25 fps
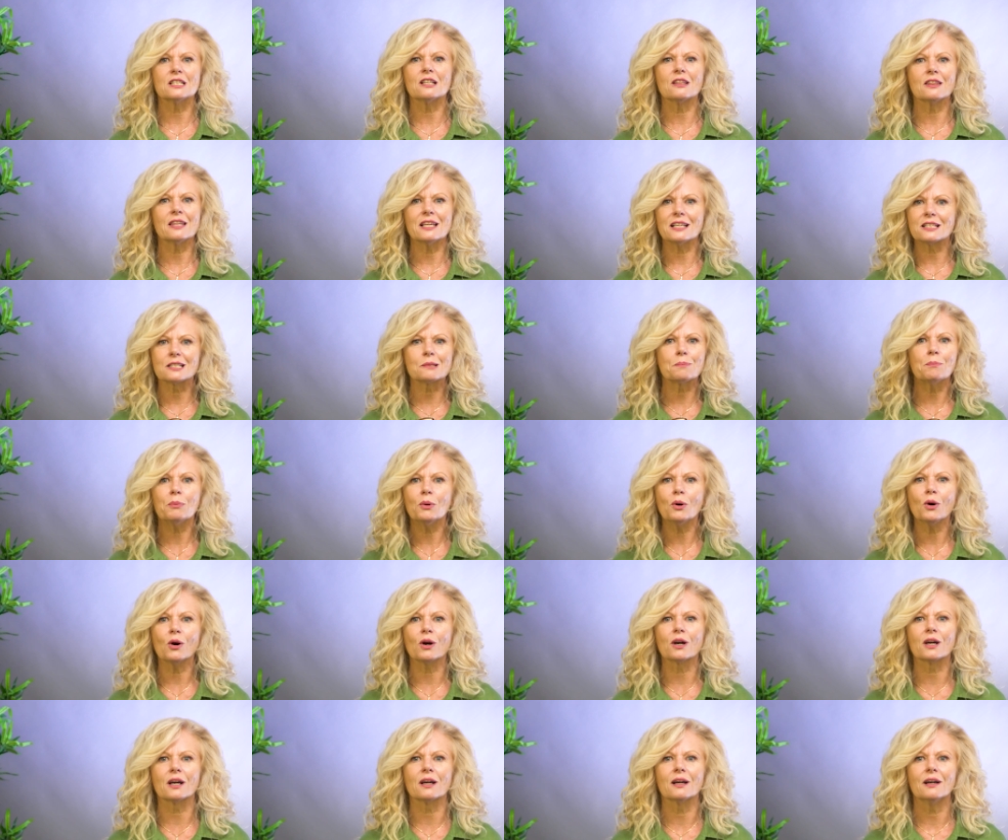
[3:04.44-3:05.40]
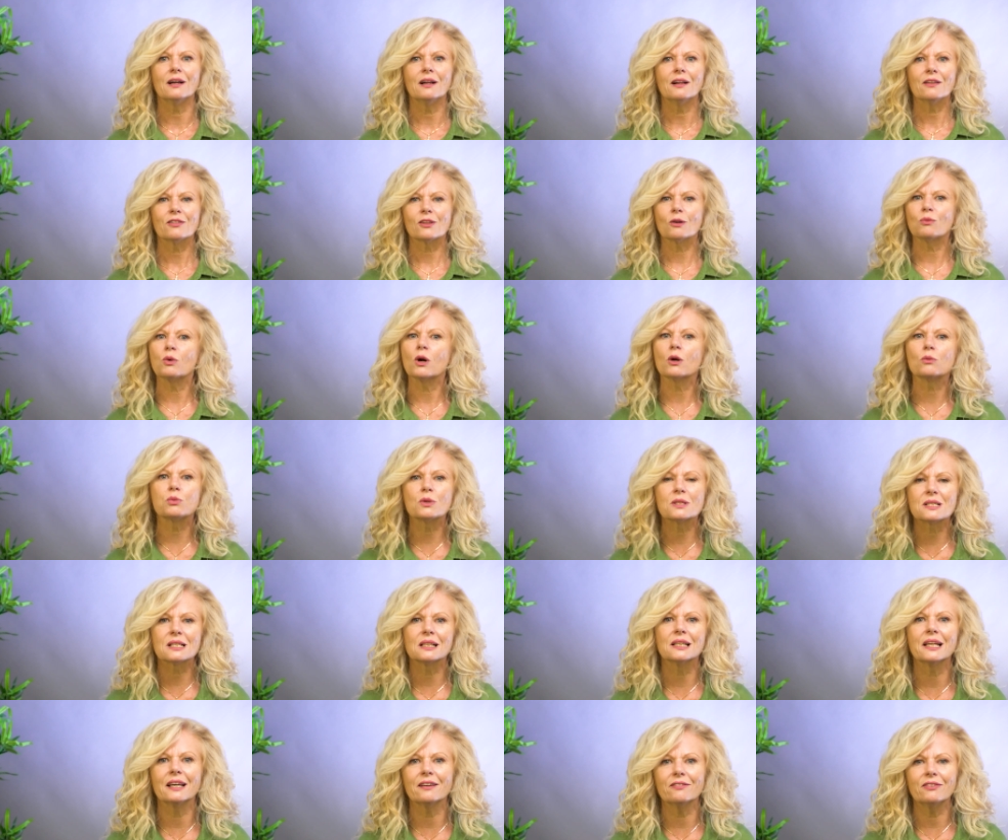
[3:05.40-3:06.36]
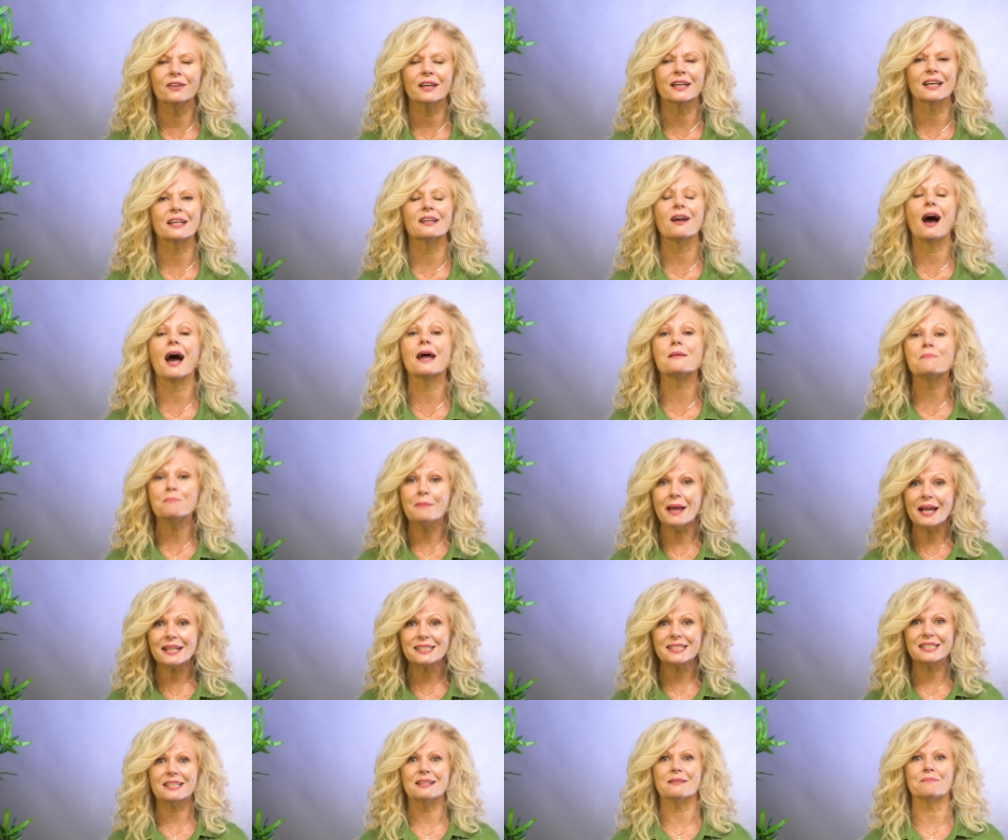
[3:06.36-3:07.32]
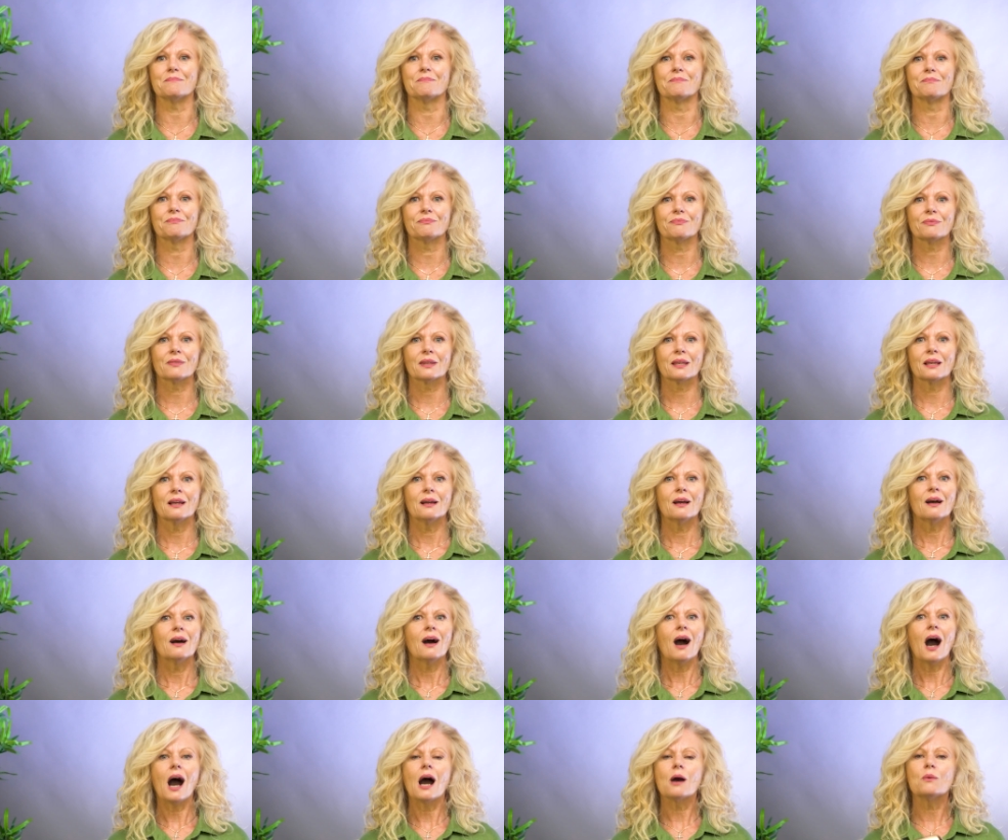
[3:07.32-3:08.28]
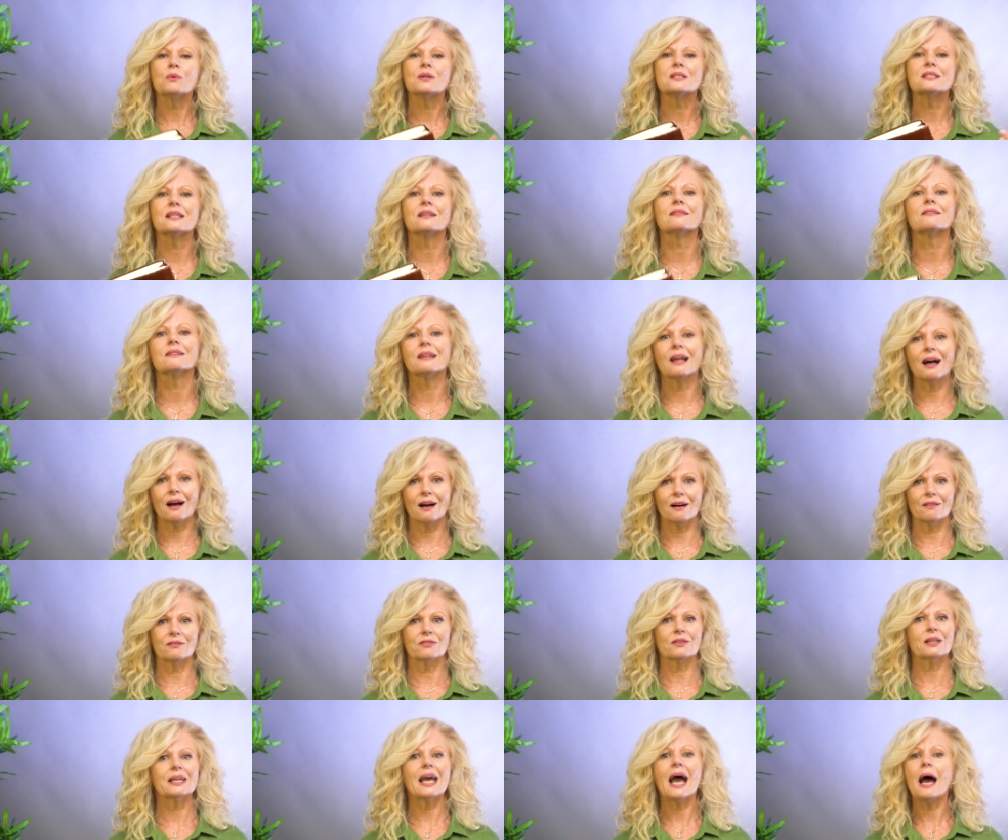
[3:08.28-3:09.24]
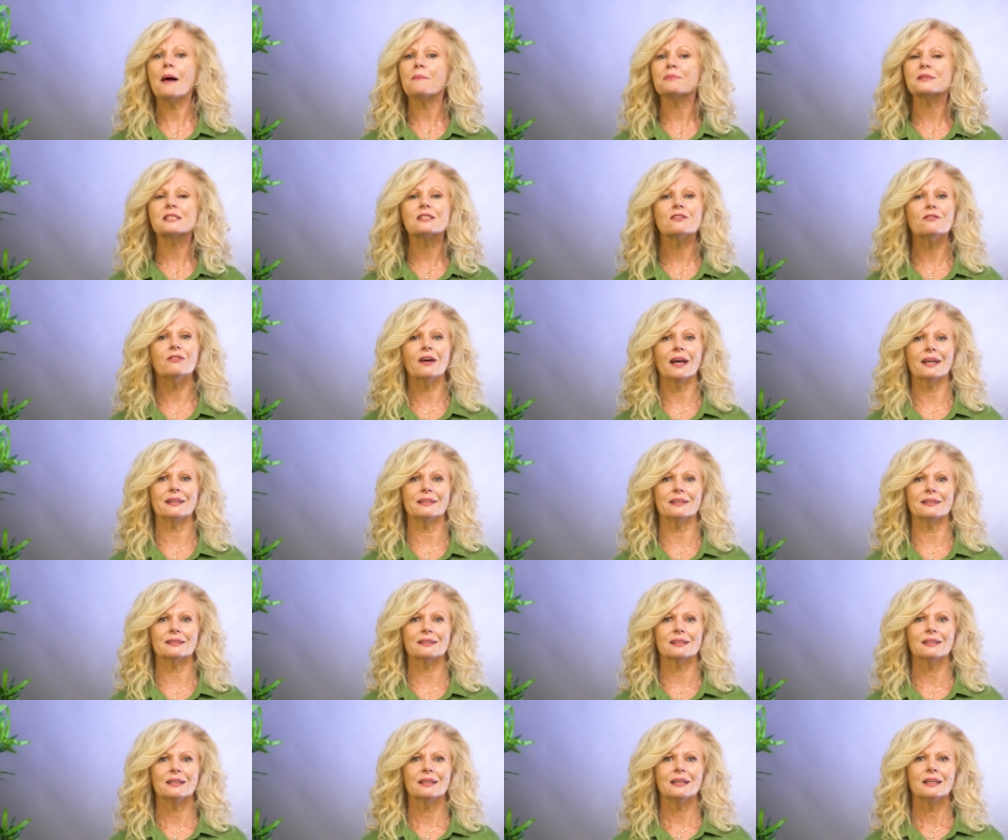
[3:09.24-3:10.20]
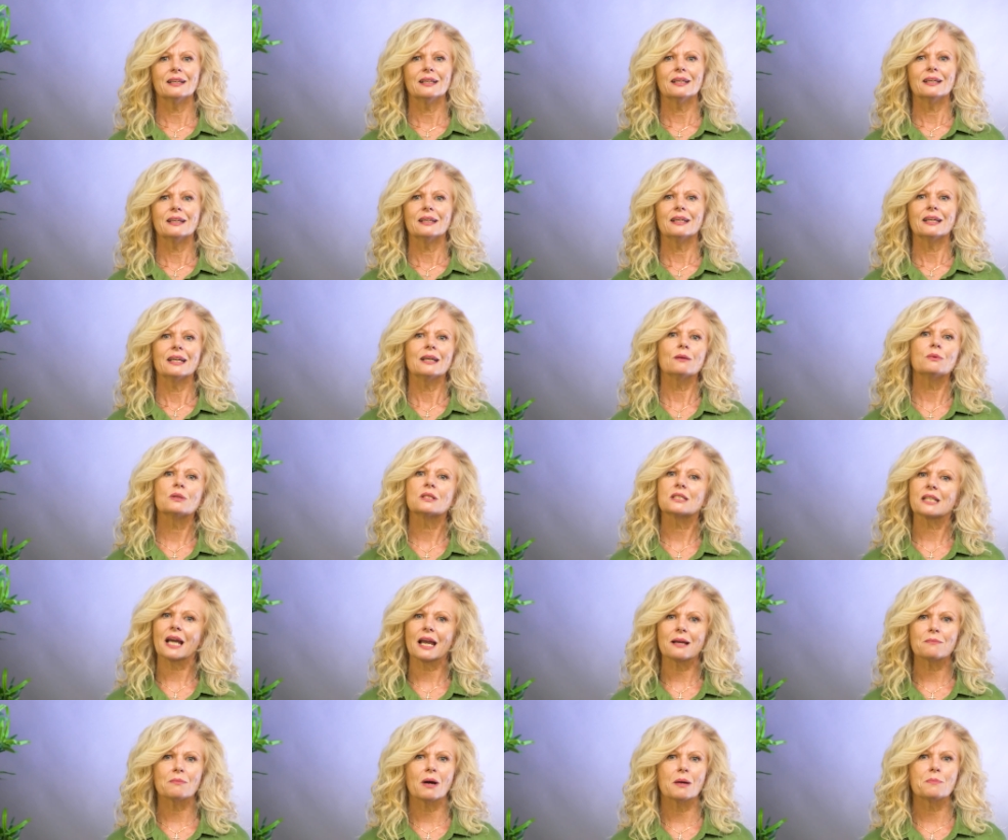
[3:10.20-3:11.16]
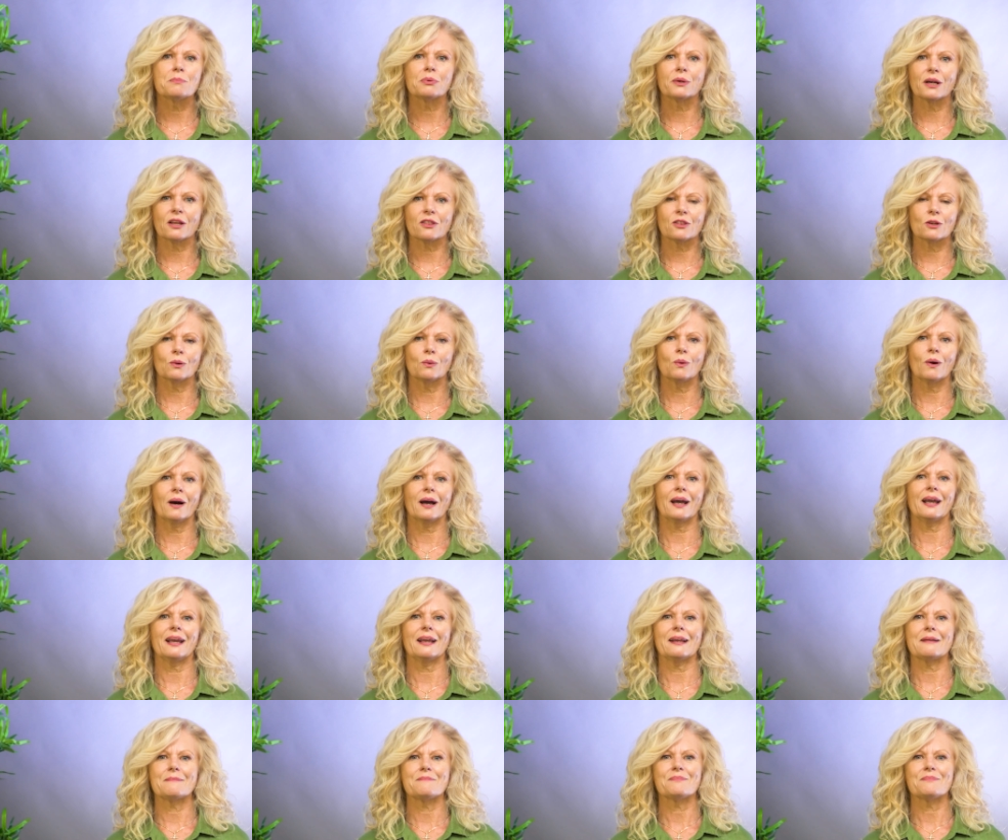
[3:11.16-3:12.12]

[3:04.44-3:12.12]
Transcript: in this book. The word was living and I'd met him. I was in love, captivated. He would take my breath away.